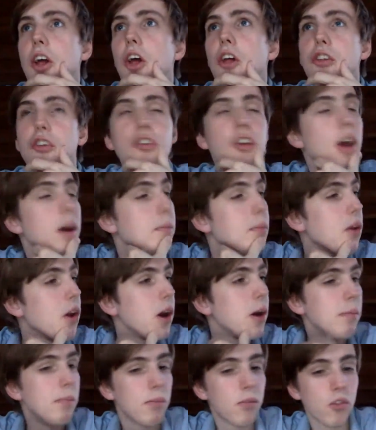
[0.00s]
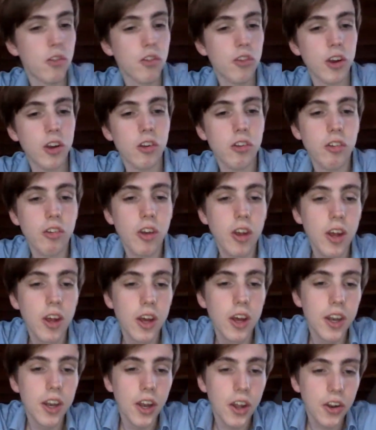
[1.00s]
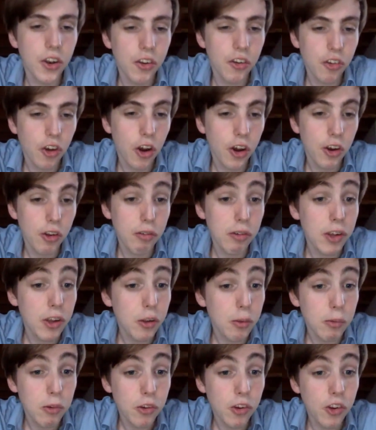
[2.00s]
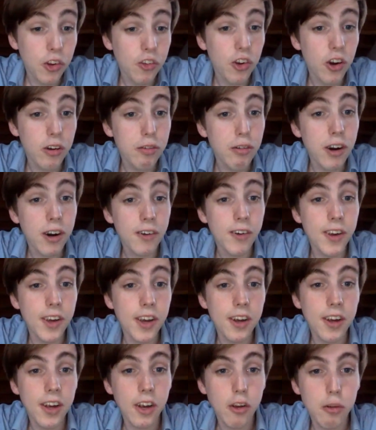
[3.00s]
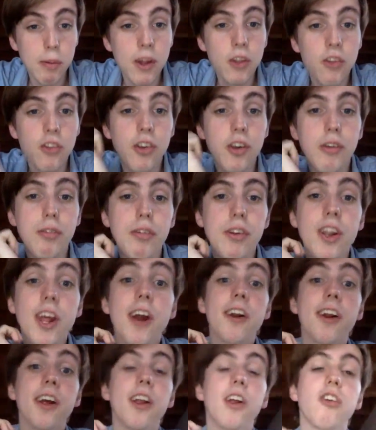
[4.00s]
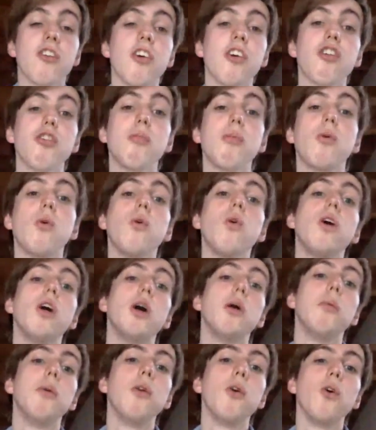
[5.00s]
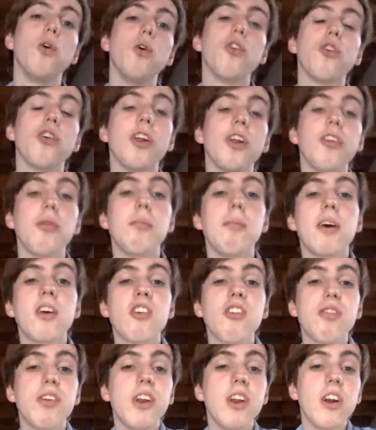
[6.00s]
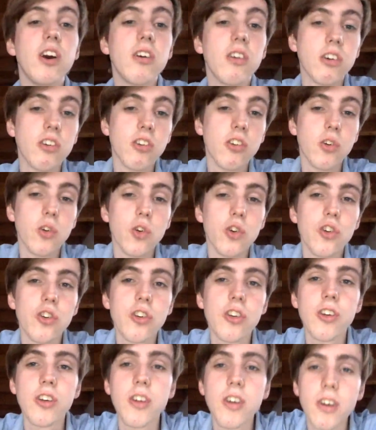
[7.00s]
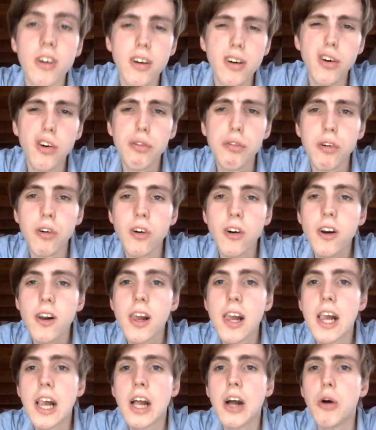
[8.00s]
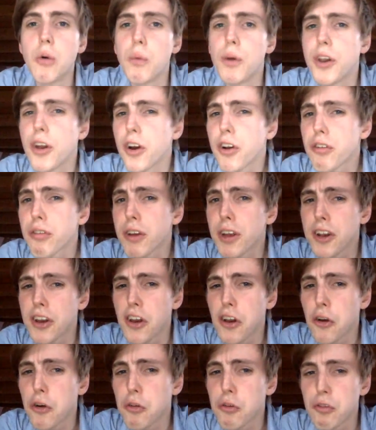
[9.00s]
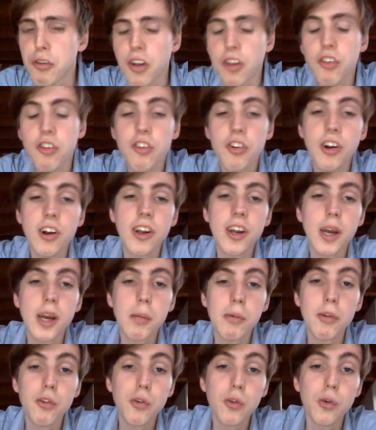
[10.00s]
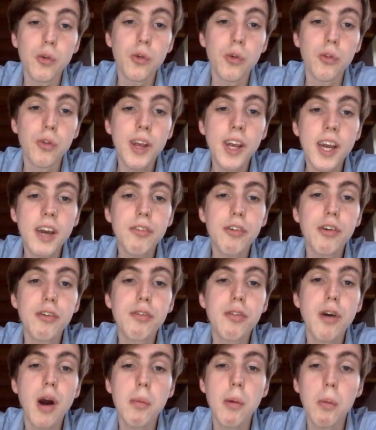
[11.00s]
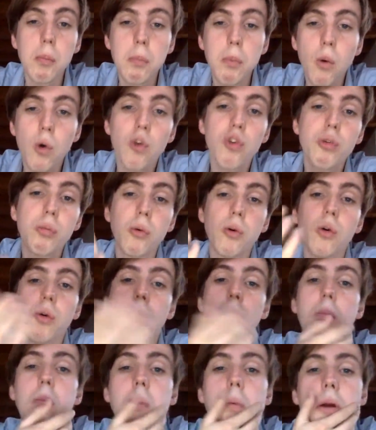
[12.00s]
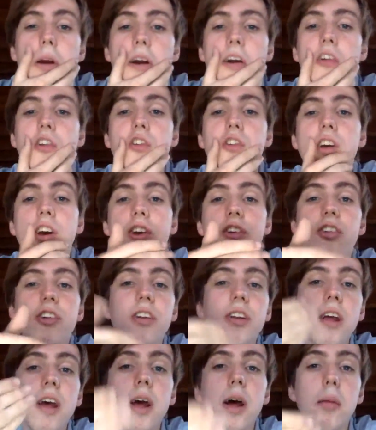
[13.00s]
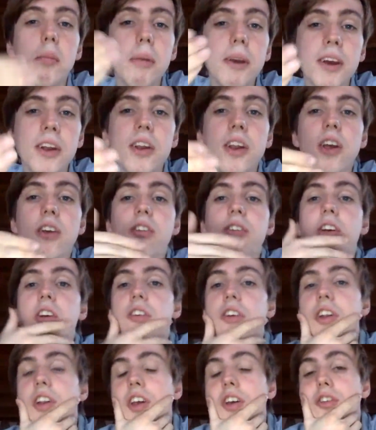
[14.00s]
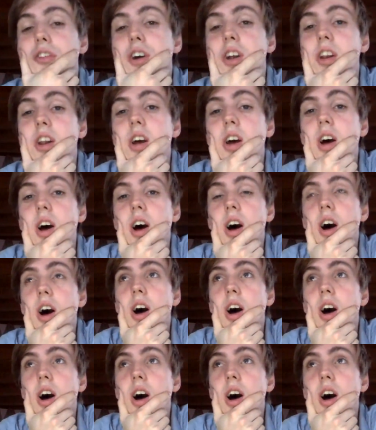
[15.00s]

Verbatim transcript: at, at the same time says that these kind of lethal machines are very expensive and they're inaccessible, but also that it massively lowers the cost of war. We don't think no necessarily can be true. We gave you far more plausible characterization, being this, this, and this one.